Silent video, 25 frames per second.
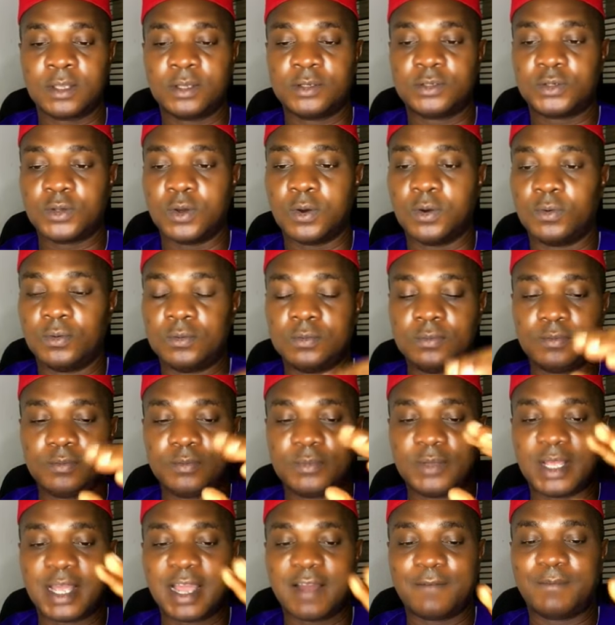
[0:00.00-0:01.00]

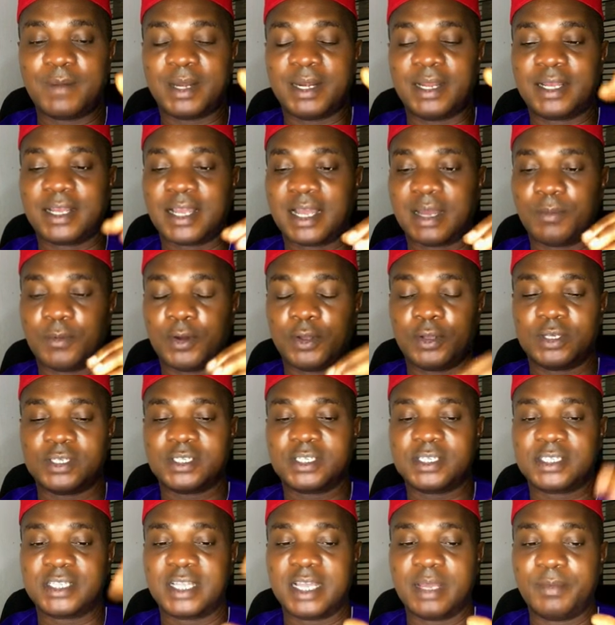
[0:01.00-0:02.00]
So you have ManyCam on your
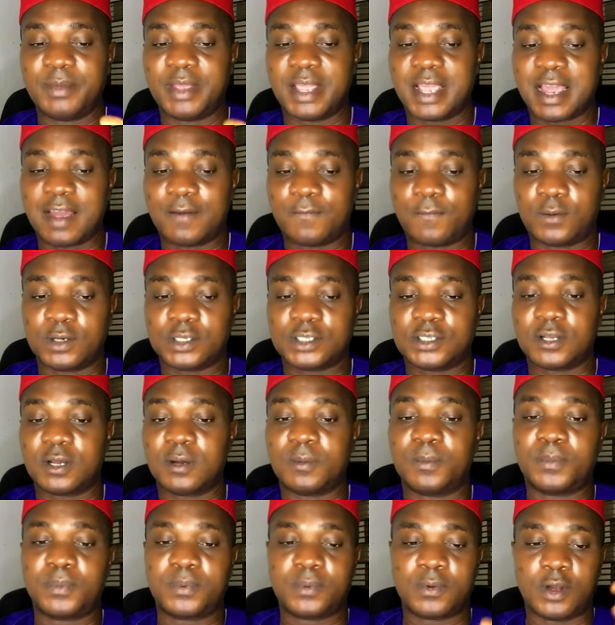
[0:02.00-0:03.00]
system, you have
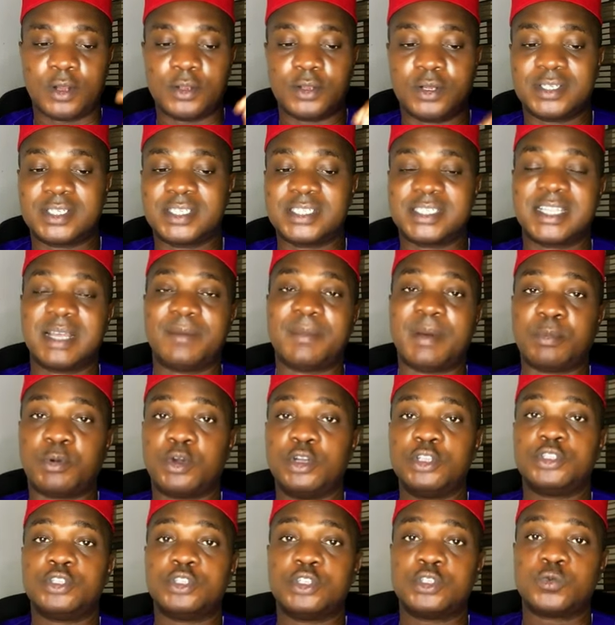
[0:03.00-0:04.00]
WhatsApp, on your system. I'm
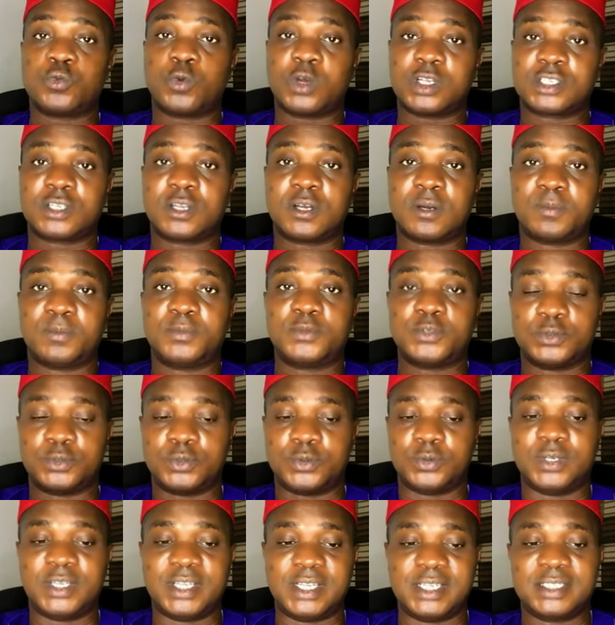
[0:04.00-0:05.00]
going to use WhatsApp to
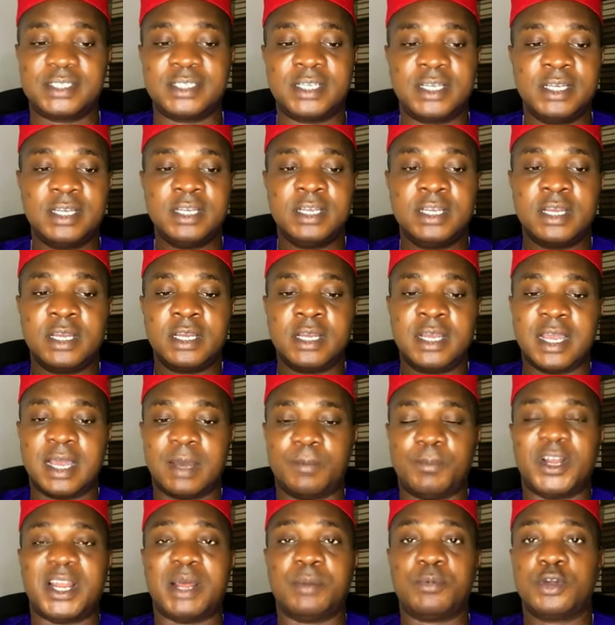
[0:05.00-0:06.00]
do this,
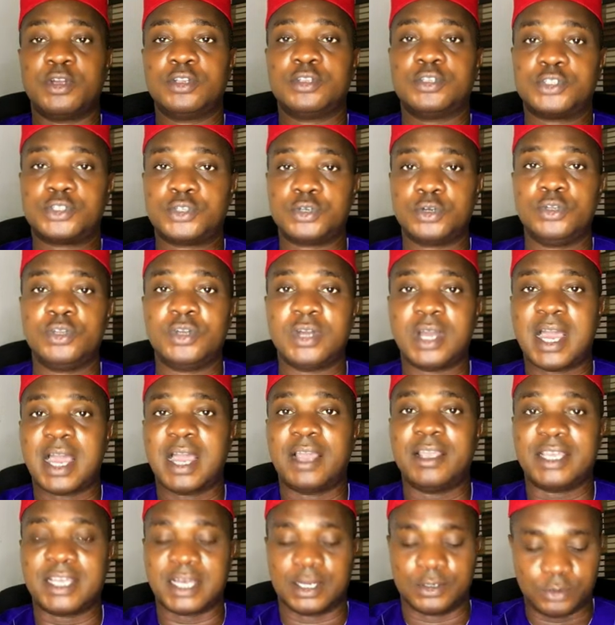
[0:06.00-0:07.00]
but I'm going to show you how
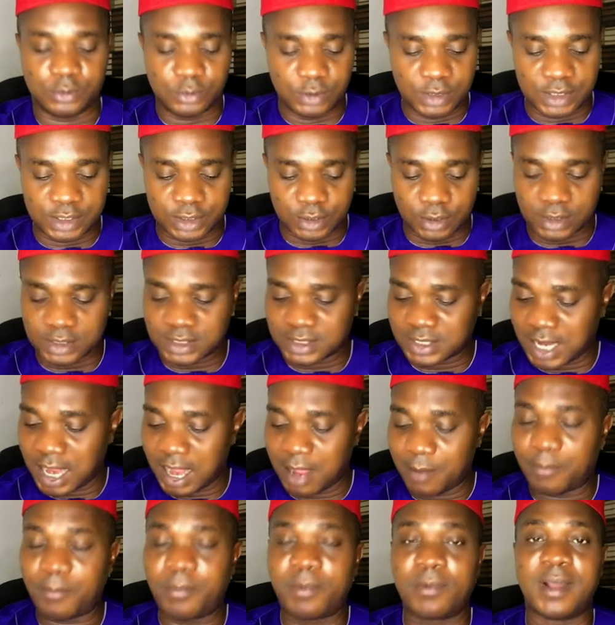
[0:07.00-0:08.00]
you can do this on
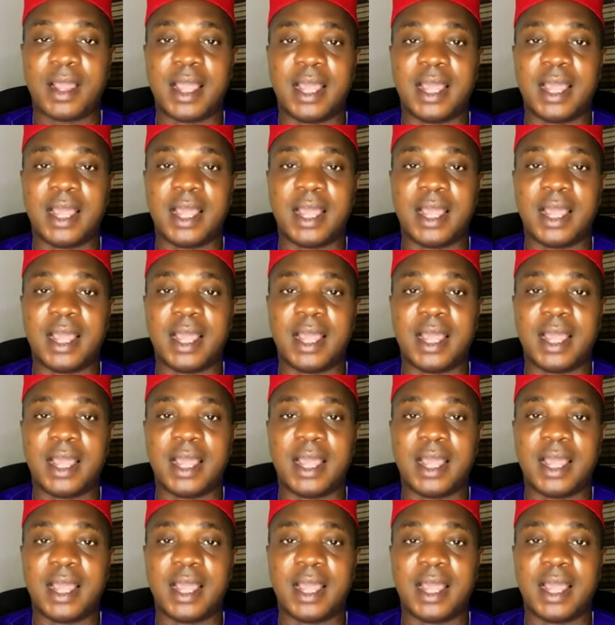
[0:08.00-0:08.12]
Skype.